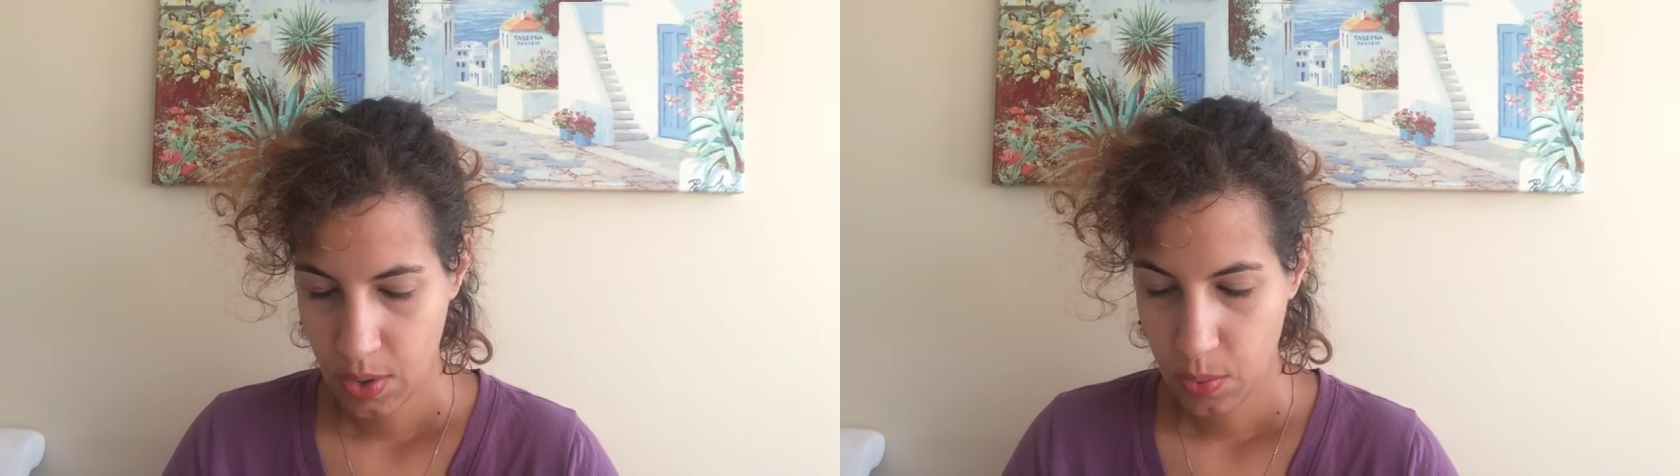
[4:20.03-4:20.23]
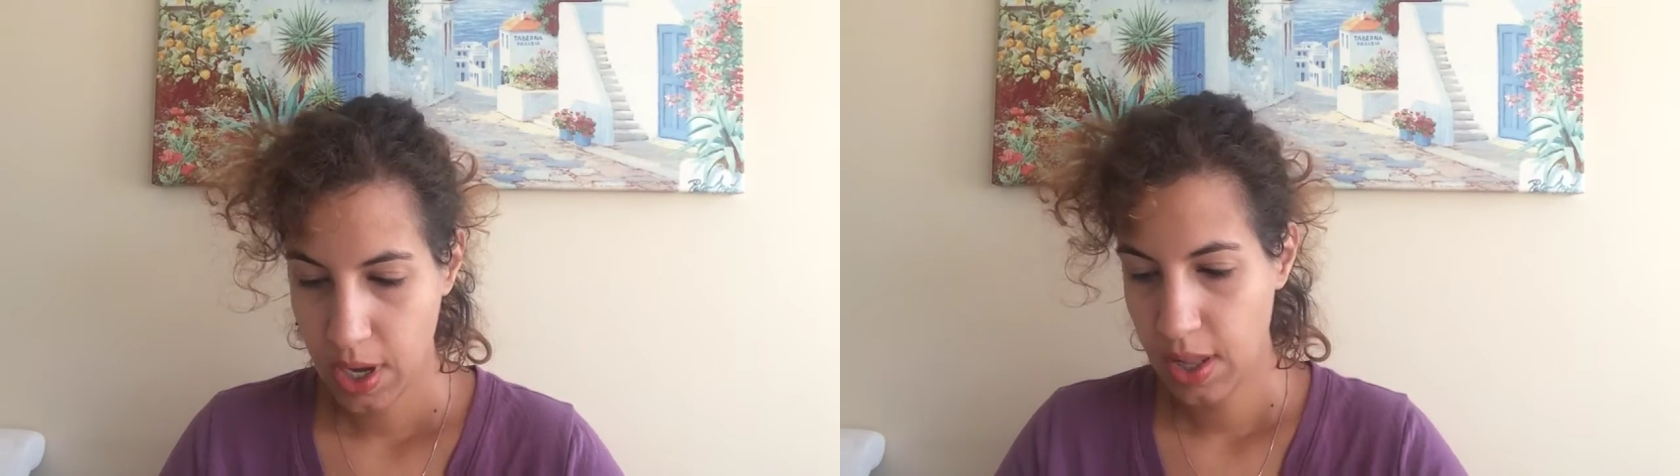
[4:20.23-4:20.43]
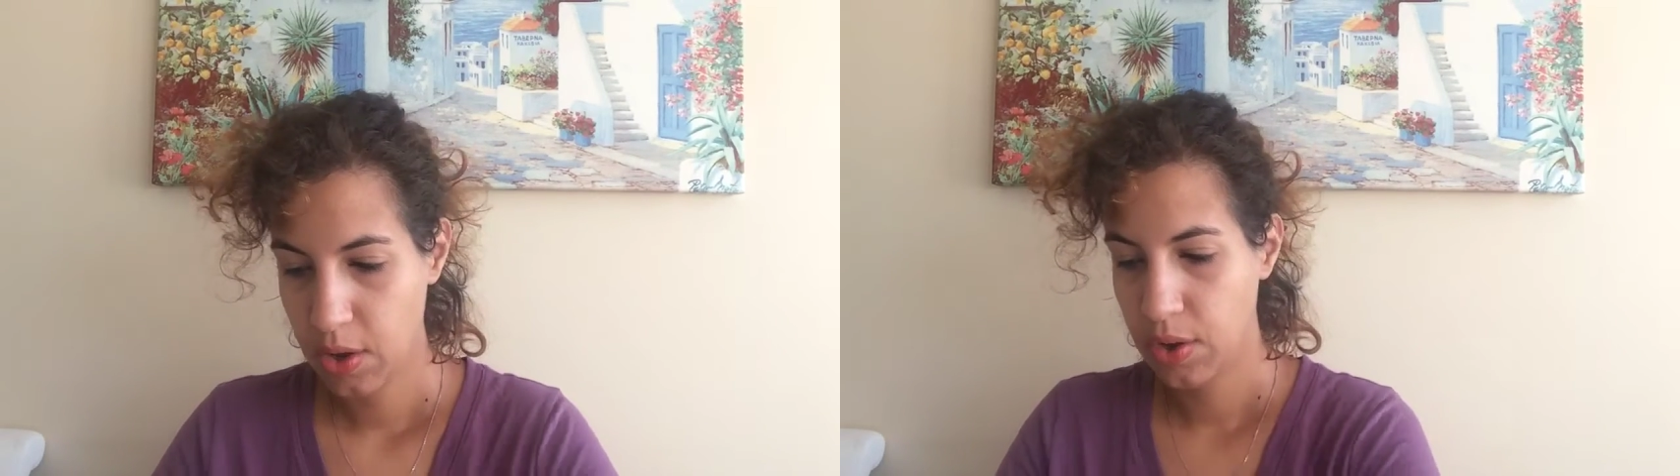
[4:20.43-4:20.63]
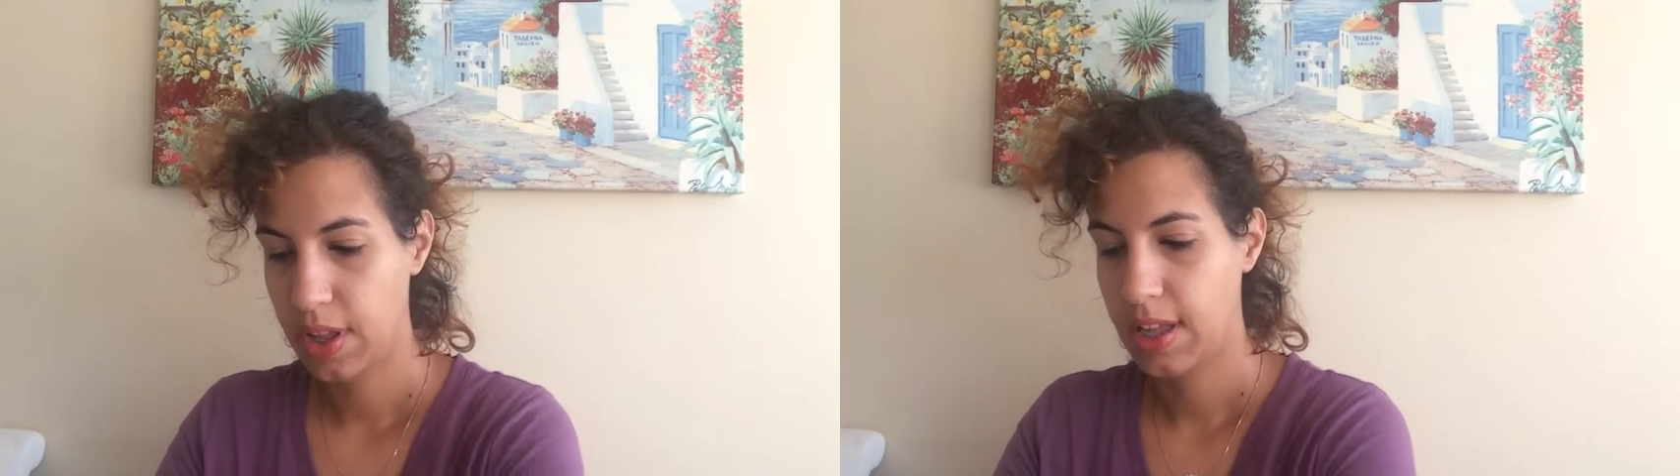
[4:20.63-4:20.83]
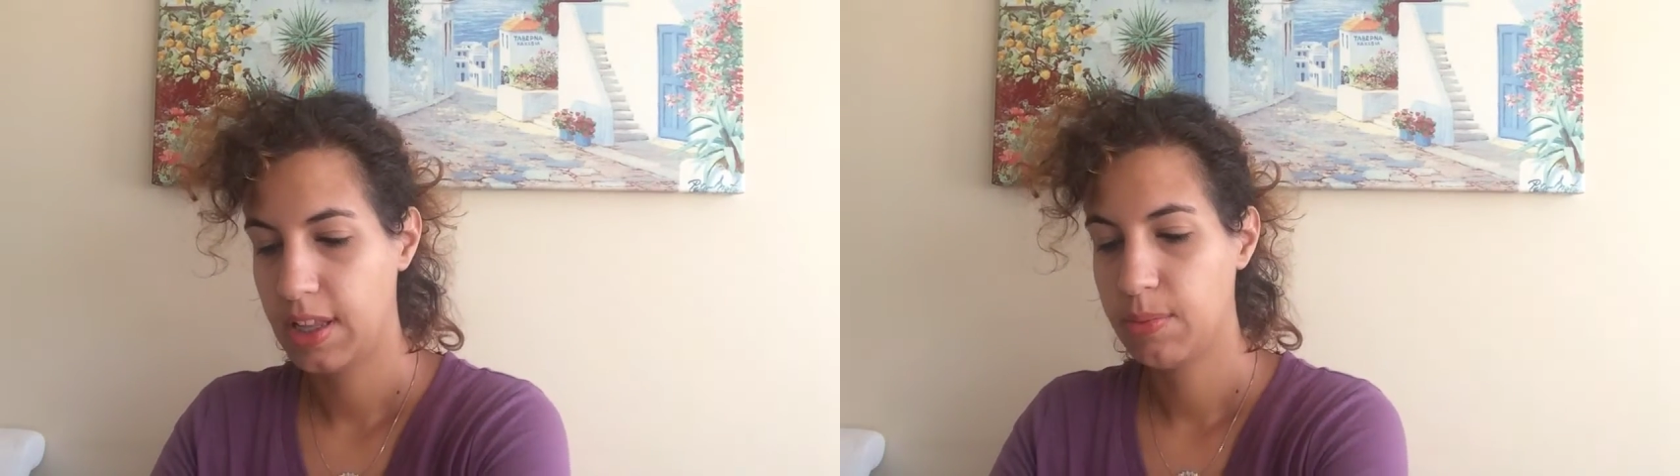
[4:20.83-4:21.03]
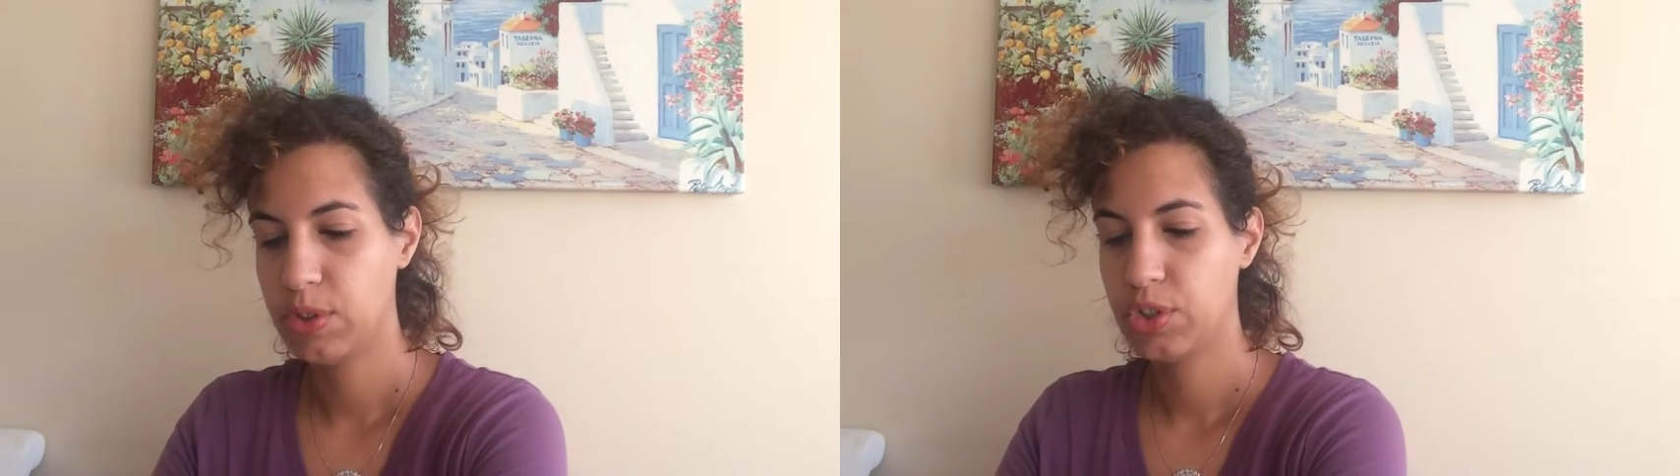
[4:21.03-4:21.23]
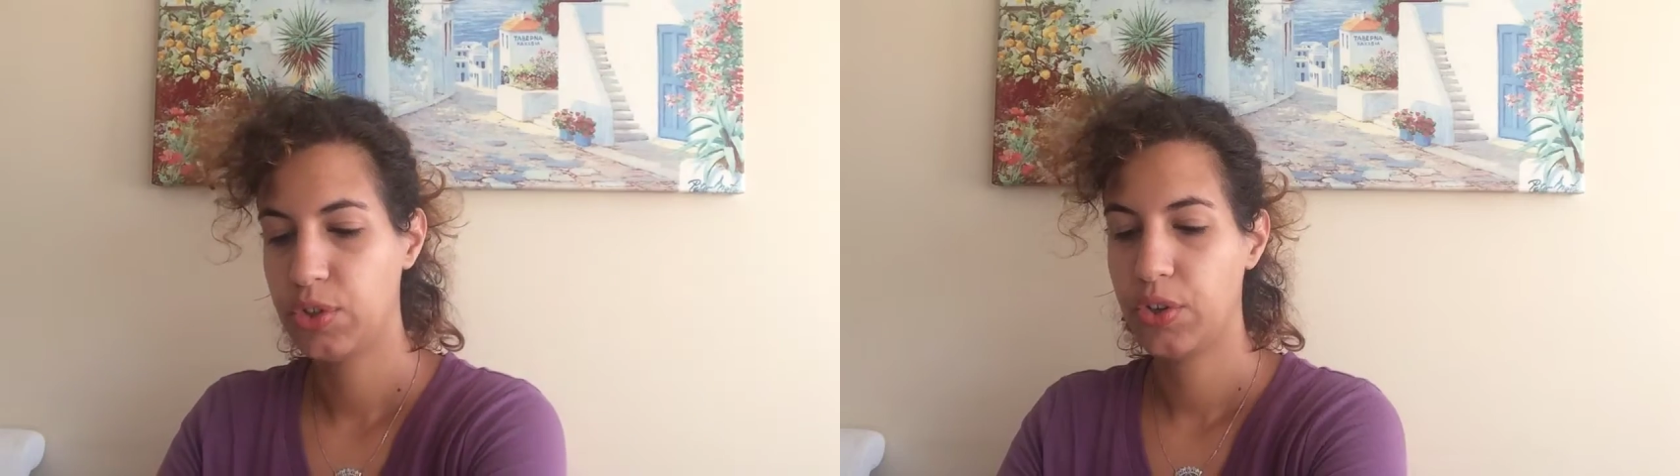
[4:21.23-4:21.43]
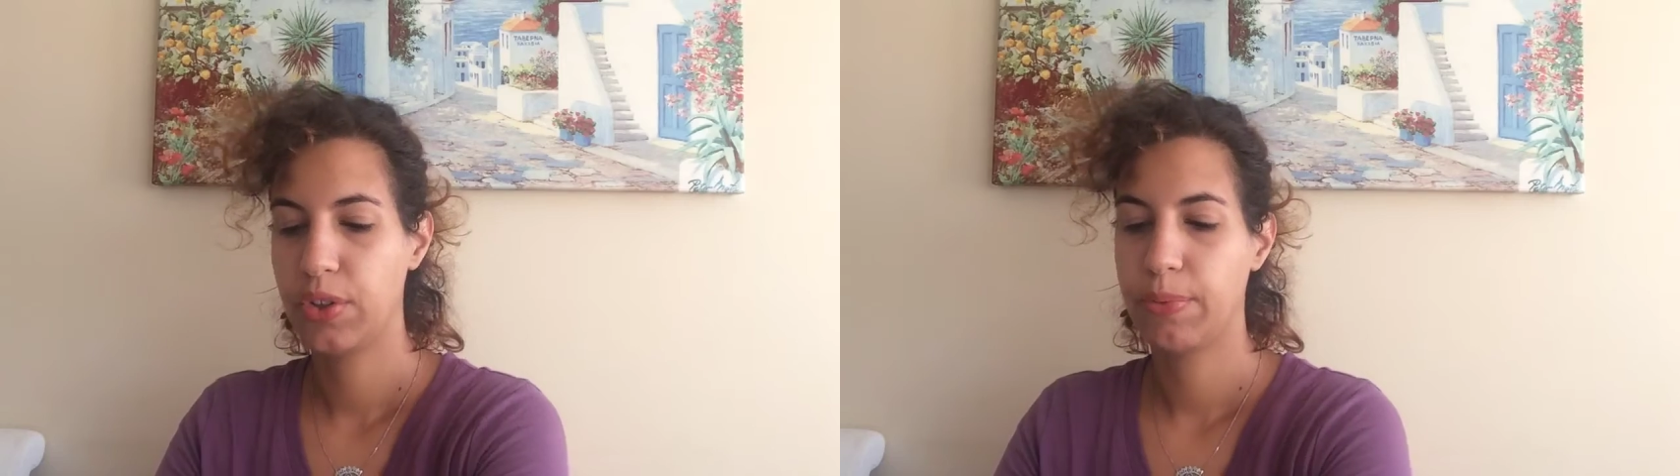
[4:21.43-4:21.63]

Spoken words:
Well, hold on. Let me show you the